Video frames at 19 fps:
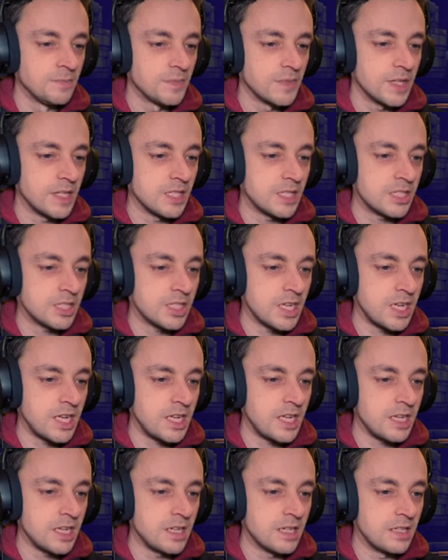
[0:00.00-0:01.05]
They
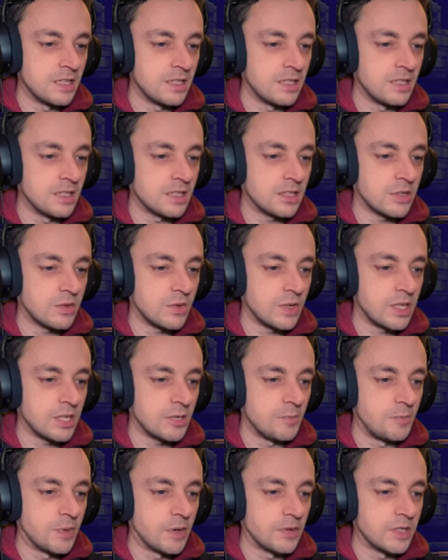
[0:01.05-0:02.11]
say an
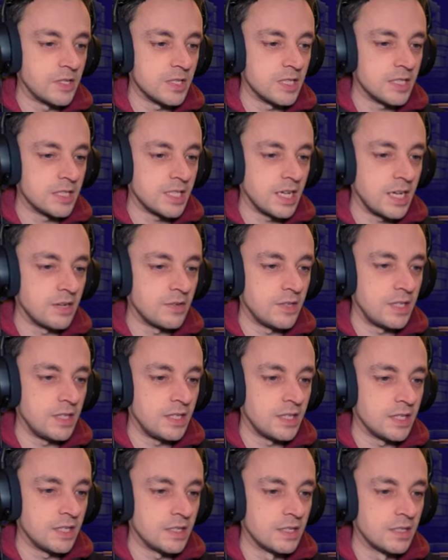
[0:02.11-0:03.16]
earthquake buried it down
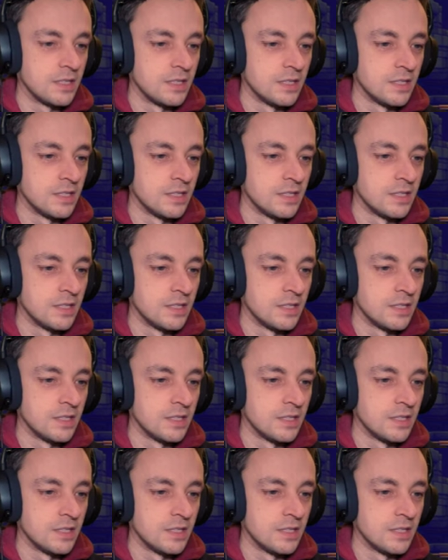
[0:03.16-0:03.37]
here.